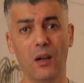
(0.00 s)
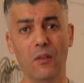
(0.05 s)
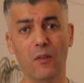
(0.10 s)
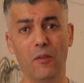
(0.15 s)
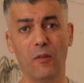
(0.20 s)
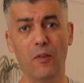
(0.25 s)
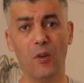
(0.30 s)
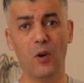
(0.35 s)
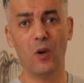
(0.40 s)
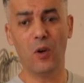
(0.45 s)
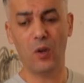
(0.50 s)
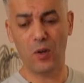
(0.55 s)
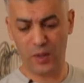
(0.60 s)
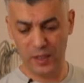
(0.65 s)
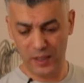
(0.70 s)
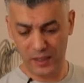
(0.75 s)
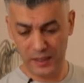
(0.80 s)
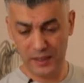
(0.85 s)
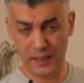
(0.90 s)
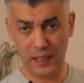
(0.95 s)
for
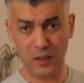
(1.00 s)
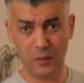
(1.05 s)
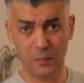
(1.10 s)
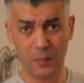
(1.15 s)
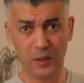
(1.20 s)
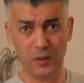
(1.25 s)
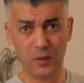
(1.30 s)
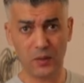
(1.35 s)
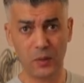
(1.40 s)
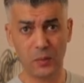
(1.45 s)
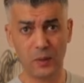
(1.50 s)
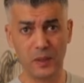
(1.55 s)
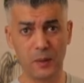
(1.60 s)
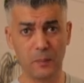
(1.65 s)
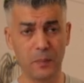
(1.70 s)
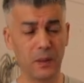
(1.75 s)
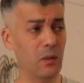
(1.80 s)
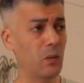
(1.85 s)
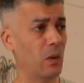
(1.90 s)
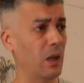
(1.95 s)
the second part of the
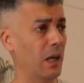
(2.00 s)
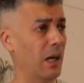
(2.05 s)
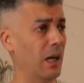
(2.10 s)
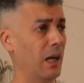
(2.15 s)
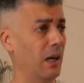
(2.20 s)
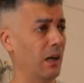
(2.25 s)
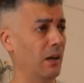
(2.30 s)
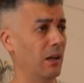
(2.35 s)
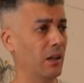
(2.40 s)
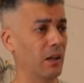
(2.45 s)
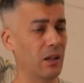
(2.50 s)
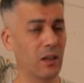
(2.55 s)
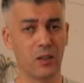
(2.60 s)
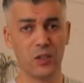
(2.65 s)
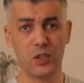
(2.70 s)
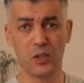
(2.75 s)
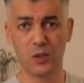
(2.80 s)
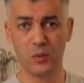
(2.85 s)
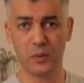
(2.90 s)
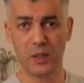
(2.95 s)
recipe, while our uh,
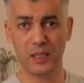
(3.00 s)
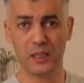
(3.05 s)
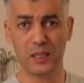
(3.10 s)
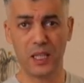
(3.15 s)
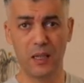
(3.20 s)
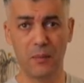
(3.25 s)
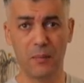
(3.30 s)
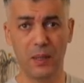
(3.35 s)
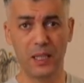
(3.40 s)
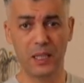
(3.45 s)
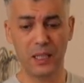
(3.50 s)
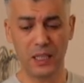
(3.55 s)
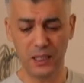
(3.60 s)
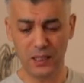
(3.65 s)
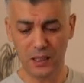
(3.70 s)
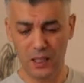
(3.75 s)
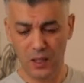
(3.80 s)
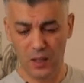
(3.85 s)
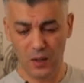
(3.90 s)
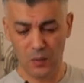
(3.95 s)
choux rings are baking,
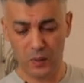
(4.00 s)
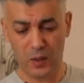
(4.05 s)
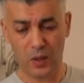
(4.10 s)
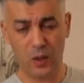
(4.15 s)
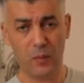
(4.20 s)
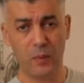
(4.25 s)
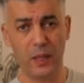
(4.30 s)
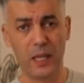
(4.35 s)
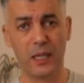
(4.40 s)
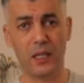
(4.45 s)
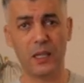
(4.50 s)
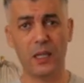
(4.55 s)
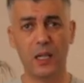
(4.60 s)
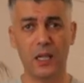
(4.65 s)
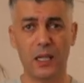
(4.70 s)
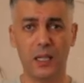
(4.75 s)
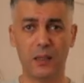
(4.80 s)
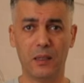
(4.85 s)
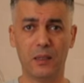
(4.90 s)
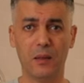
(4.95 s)
we're going to make
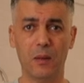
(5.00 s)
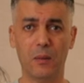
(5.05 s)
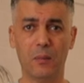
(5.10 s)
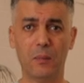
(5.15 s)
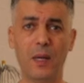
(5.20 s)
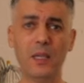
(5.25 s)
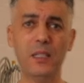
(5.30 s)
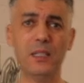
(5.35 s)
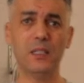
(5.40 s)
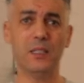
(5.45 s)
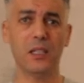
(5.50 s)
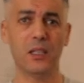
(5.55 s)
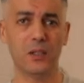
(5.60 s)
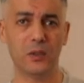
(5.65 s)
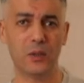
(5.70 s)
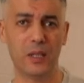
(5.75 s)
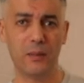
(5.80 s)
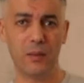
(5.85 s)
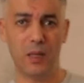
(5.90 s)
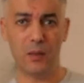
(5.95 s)
a praline
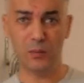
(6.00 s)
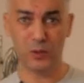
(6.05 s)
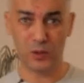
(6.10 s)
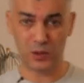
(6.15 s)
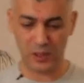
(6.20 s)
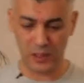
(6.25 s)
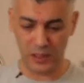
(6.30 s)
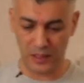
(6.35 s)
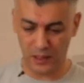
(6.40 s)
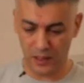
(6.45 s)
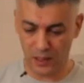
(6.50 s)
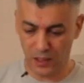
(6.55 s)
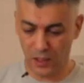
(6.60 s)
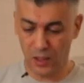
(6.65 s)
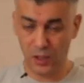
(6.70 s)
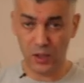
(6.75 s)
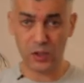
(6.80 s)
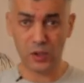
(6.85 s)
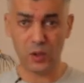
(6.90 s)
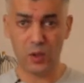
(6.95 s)
cream mousseline.
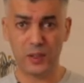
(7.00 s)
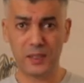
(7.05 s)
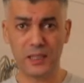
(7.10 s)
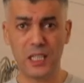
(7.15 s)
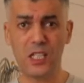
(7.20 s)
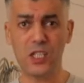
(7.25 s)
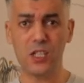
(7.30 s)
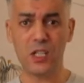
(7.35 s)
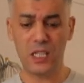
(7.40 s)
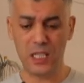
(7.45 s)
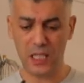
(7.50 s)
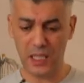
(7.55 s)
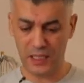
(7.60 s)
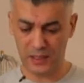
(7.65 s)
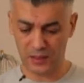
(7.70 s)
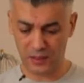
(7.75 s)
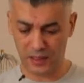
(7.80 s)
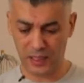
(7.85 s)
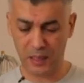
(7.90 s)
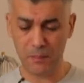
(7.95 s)
So essentially,
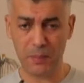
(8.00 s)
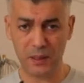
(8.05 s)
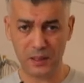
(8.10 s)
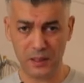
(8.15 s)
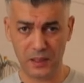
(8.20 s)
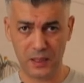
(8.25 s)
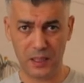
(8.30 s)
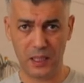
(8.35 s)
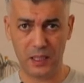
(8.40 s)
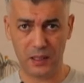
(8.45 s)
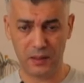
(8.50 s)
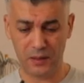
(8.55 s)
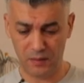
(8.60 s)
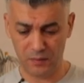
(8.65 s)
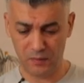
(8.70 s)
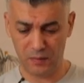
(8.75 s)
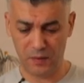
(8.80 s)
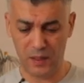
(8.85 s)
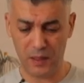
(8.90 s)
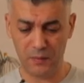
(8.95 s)
it's a crème pâtissière
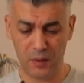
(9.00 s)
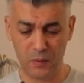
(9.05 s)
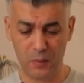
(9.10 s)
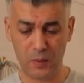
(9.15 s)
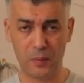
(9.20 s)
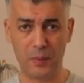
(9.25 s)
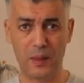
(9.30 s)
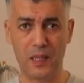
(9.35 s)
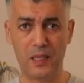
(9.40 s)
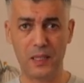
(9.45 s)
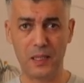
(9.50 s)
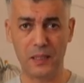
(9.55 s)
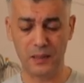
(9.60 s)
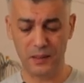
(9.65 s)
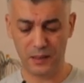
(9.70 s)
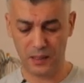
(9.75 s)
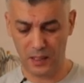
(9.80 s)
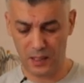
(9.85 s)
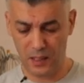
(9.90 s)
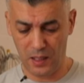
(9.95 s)
flavored with praline.
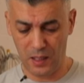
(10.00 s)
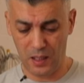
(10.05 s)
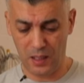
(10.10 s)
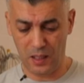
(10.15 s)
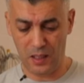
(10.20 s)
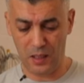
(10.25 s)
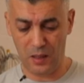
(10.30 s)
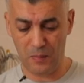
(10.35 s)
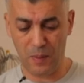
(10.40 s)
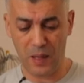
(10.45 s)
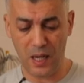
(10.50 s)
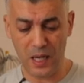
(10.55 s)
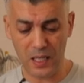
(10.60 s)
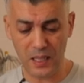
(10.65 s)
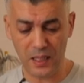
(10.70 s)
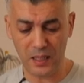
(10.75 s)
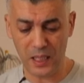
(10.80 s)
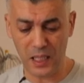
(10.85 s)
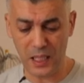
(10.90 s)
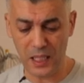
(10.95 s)
Uh,
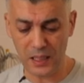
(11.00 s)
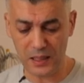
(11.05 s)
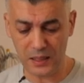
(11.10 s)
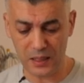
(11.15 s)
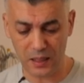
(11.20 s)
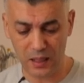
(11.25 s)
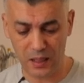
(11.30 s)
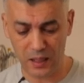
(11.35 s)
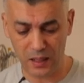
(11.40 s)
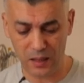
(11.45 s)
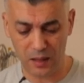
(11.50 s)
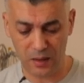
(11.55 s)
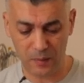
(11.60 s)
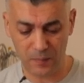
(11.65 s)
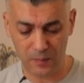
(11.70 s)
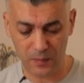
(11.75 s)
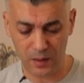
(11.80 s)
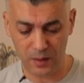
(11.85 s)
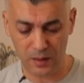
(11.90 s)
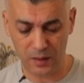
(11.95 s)
praline is
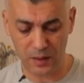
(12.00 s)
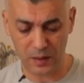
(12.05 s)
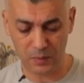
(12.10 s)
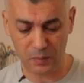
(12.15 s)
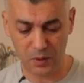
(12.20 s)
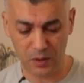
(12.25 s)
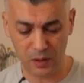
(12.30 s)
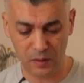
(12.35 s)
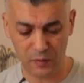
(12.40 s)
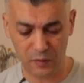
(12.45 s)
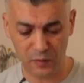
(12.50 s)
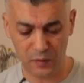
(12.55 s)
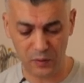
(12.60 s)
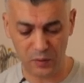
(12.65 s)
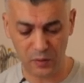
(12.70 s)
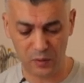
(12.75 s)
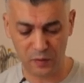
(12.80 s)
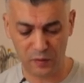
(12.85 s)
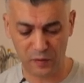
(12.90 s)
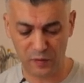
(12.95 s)
um, this
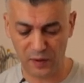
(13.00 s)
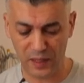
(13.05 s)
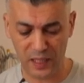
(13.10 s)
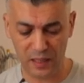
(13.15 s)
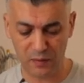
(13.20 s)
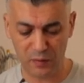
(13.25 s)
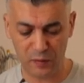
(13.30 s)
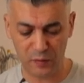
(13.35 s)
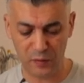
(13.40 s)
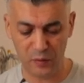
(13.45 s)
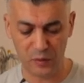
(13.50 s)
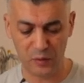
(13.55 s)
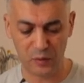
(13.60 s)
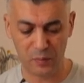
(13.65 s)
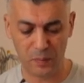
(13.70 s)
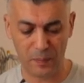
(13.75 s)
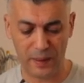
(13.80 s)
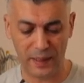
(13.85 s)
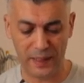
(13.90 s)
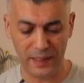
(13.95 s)
beautiful, flavorful
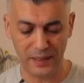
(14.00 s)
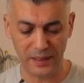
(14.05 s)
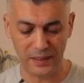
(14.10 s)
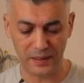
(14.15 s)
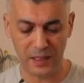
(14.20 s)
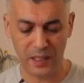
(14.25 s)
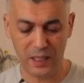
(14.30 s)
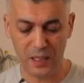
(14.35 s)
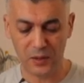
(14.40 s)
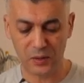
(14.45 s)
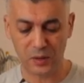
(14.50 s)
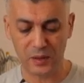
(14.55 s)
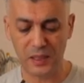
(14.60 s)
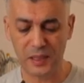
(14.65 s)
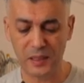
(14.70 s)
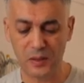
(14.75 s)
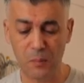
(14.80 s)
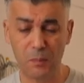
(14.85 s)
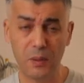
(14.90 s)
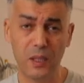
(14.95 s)
paste. So
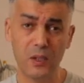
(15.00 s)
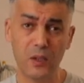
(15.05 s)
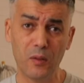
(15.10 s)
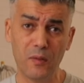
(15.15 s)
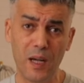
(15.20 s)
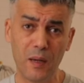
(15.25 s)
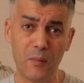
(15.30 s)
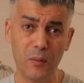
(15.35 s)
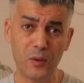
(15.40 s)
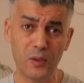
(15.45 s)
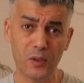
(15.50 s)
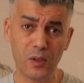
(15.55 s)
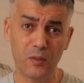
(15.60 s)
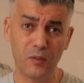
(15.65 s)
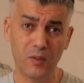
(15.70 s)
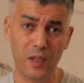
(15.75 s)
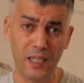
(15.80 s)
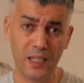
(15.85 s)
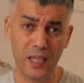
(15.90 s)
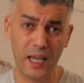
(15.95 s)
this is a blend of almonds
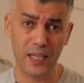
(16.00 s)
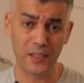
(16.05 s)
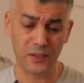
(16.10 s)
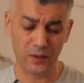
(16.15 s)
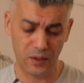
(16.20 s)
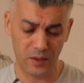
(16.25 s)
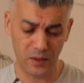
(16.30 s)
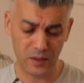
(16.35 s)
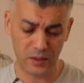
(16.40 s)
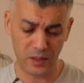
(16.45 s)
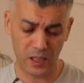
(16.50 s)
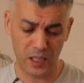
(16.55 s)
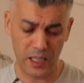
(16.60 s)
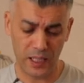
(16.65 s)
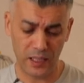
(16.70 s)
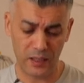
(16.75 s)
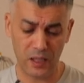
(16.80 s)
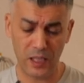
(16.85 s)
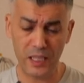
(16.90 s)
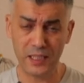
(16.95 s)
and hazelnuts,
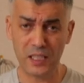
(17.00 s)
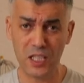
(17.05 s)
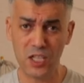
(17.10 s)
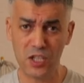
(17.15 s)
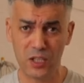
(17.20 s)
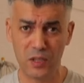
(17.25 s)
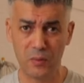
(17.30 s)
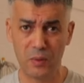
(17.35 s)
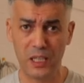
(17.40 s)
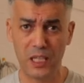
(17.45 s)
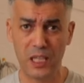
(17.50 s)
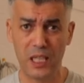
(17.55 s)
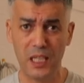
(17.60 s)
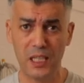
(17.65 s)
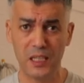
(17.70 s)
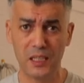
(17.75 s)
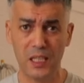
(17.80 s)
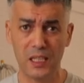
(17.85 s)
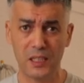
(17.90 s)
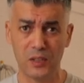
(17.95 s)
and essentially what it
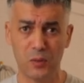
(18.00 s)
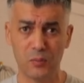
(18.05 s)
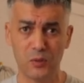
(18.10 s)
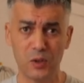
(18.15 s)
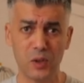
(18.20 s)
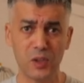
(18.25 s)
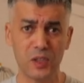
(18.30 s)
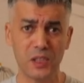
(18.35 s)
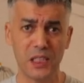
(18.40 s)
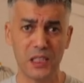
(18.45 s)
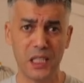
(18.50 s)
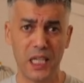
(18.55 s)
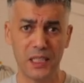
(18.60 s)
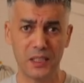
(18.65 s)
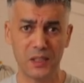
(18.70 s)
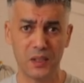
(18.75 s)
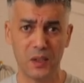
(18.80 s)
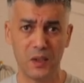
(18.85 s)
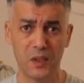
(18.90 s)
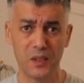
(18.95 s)
is, is some toasted
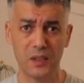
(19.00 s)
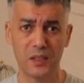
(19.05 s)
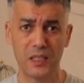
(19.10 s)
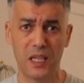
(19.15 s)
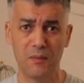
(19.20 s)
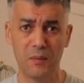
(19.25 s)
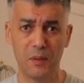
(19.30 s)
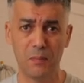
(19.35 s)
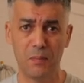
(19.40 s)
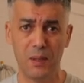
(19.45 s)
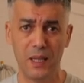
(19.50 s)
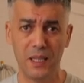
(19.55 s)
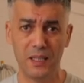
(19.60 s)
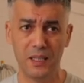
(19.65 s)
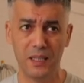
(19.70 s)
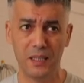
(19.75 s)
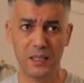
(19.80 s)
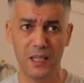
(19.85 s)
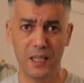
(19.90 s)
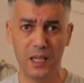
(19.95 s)
hazelnuts that have been
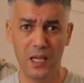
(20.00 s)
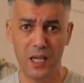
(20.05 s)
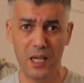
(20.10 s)
blended